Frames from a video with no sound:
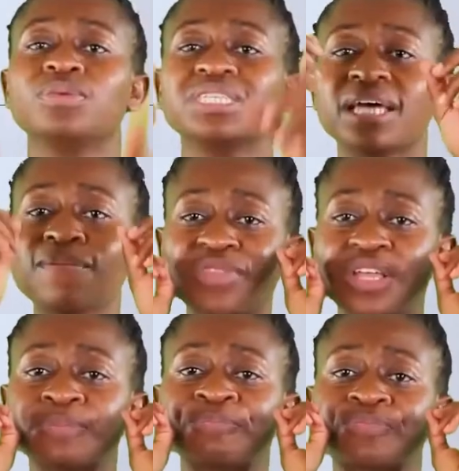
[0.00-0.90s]
be
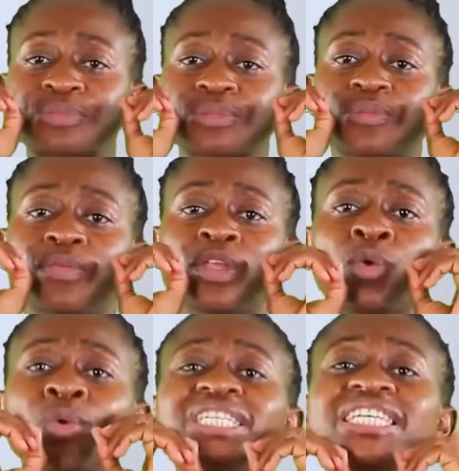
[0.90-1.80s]
something
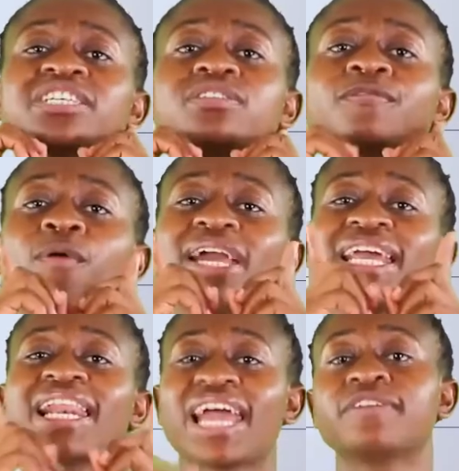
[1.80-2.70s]
which is for
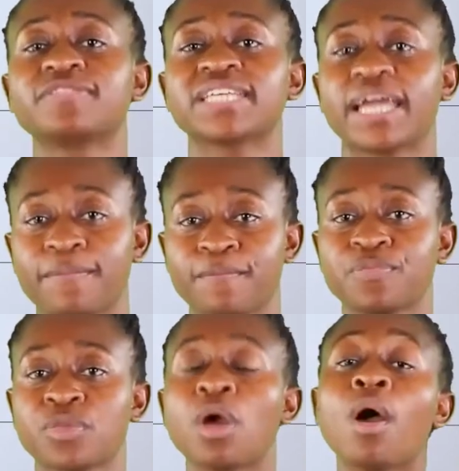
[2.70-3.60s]
a lifetime.
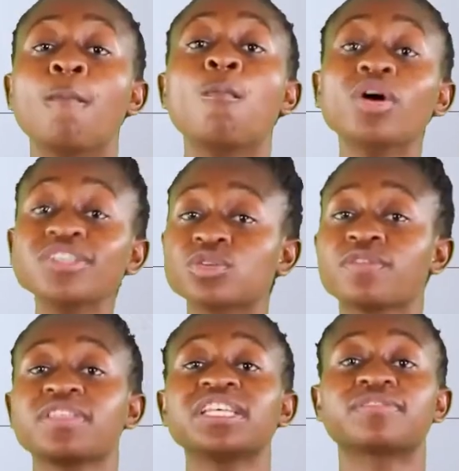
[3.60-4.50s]
Most
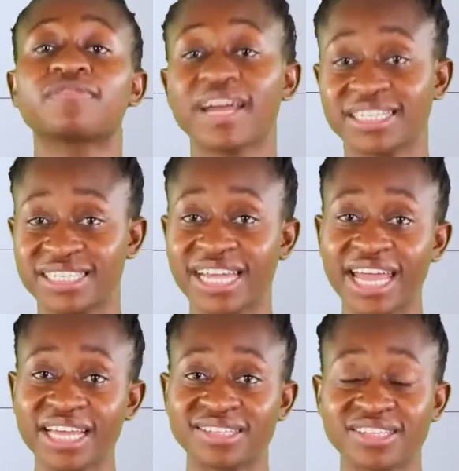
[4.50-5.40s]
of these fad
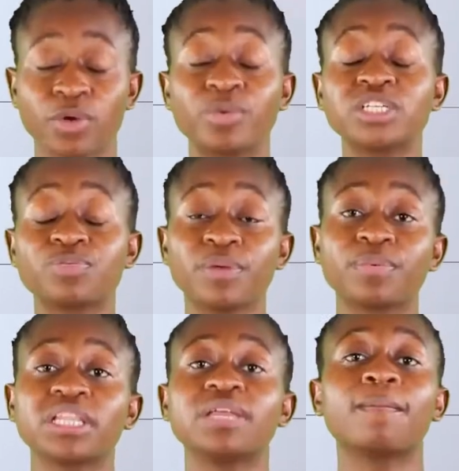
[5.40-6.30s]
diets which
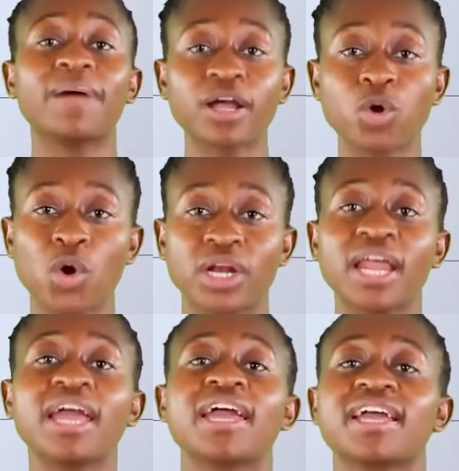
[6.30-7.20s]
people embark on,
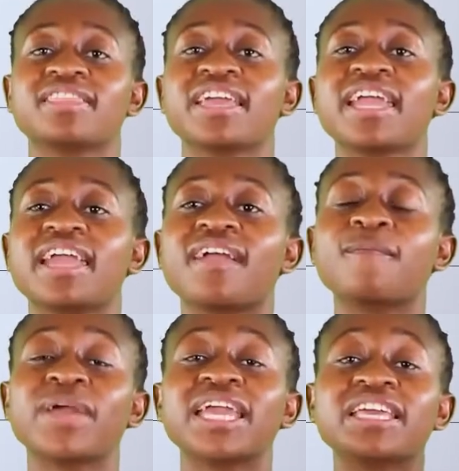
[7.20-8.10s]
they
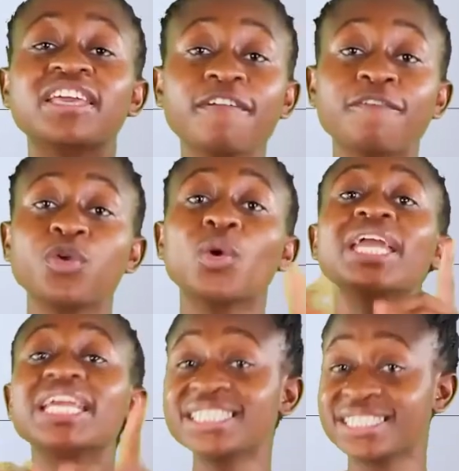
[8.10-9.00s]
may give you
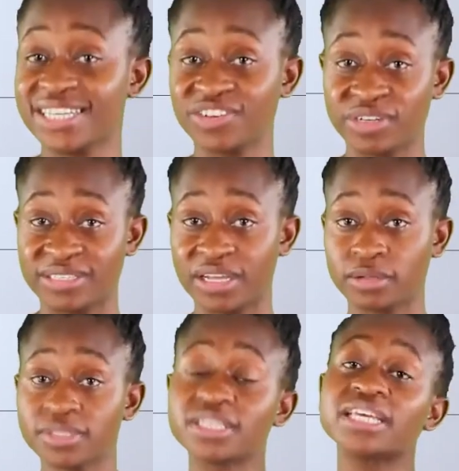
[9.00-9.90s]
instant
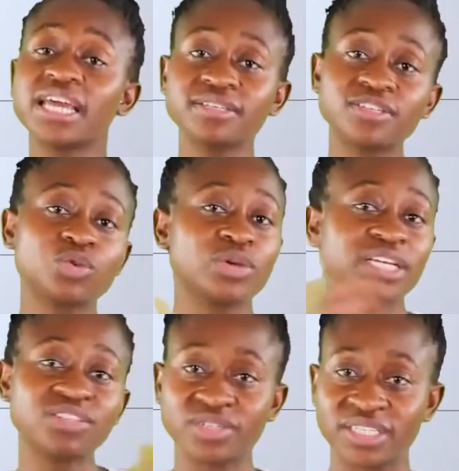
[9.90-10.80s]
results. Yes, you
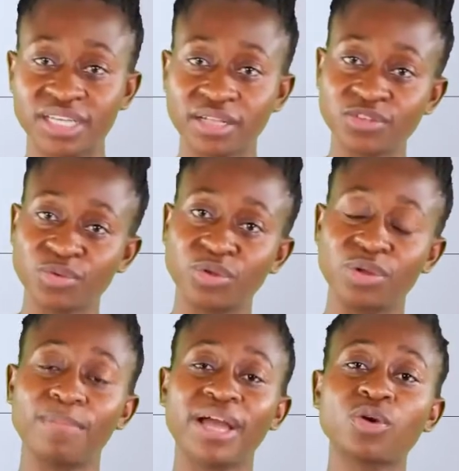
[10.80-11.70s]
get results when
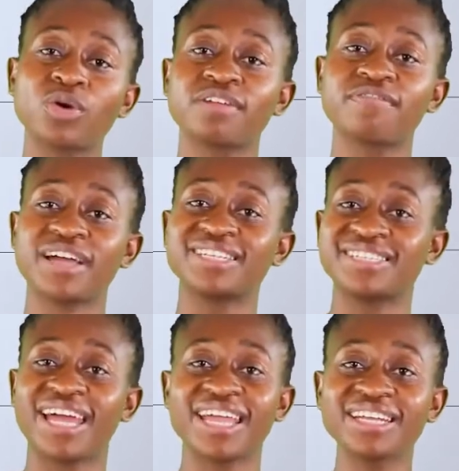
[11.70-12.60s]
you embark on a fad
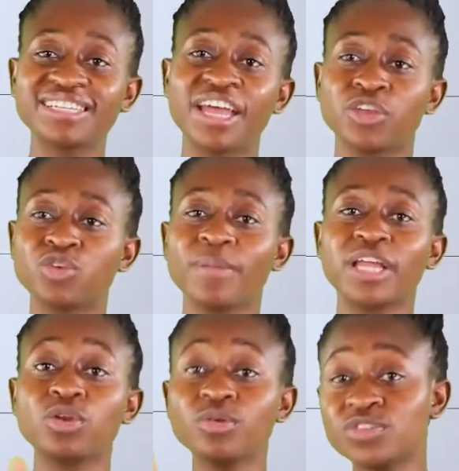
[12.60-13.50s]
diet. You
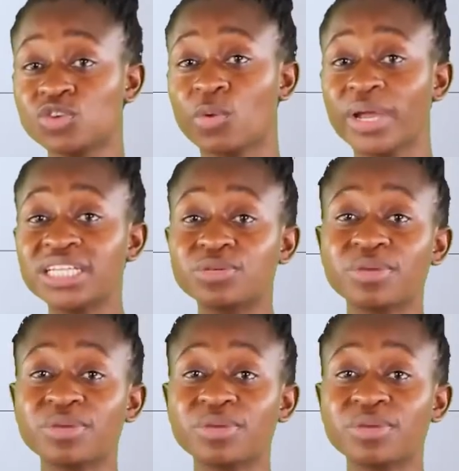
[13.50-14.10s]
may lose your weight